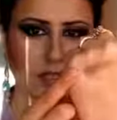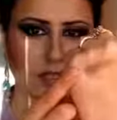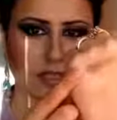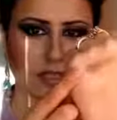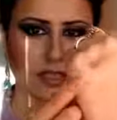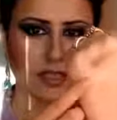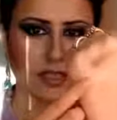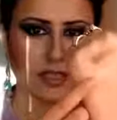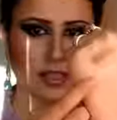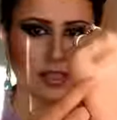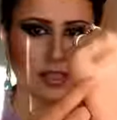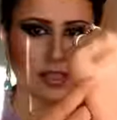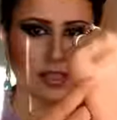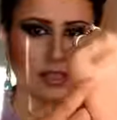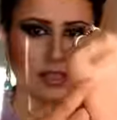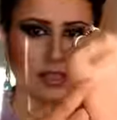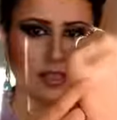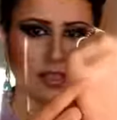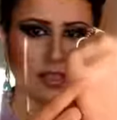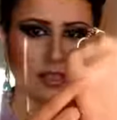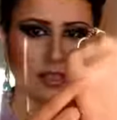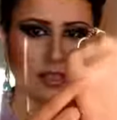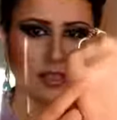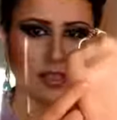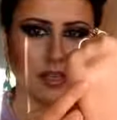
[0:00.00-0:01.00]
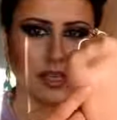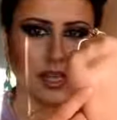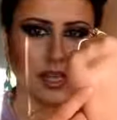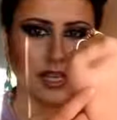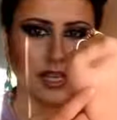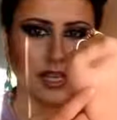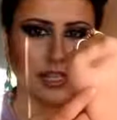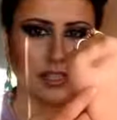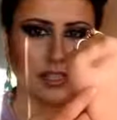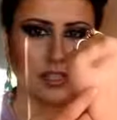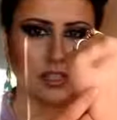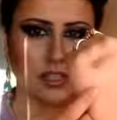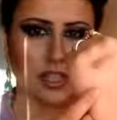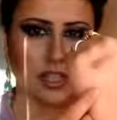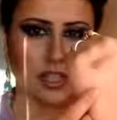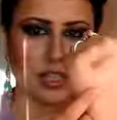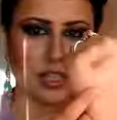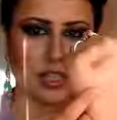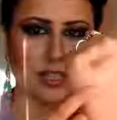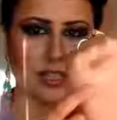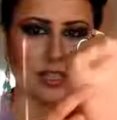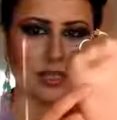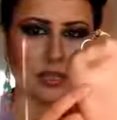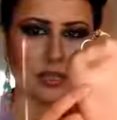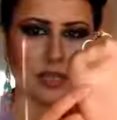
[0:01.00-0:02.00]
You can see that the highlighting shade
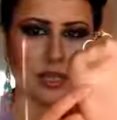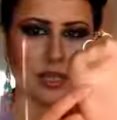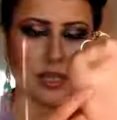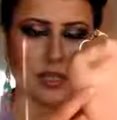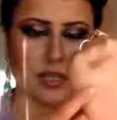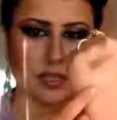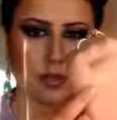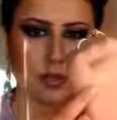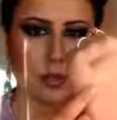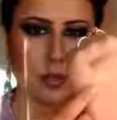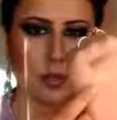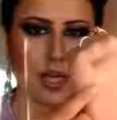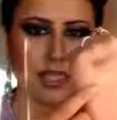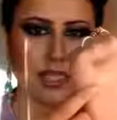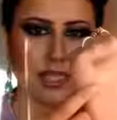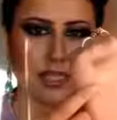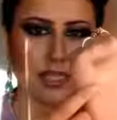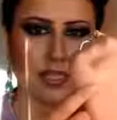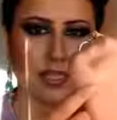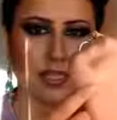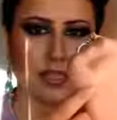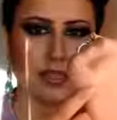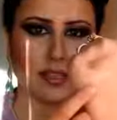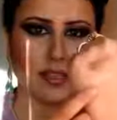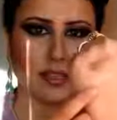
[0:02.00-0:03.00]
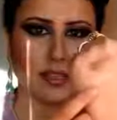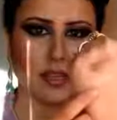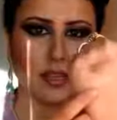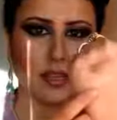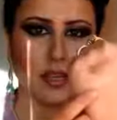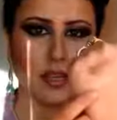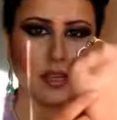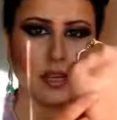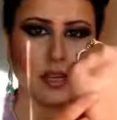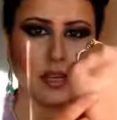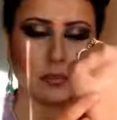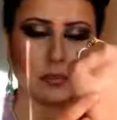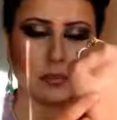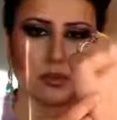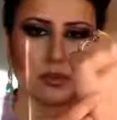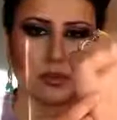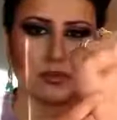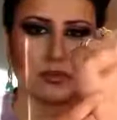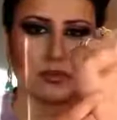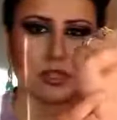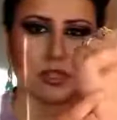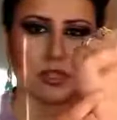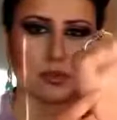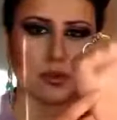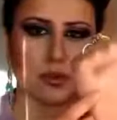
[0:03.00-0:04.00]
is less whiter than the
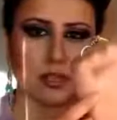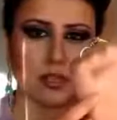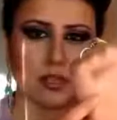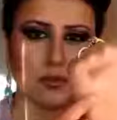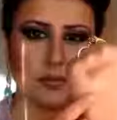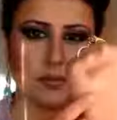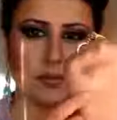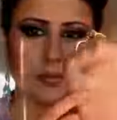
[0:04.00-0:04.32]
previous one.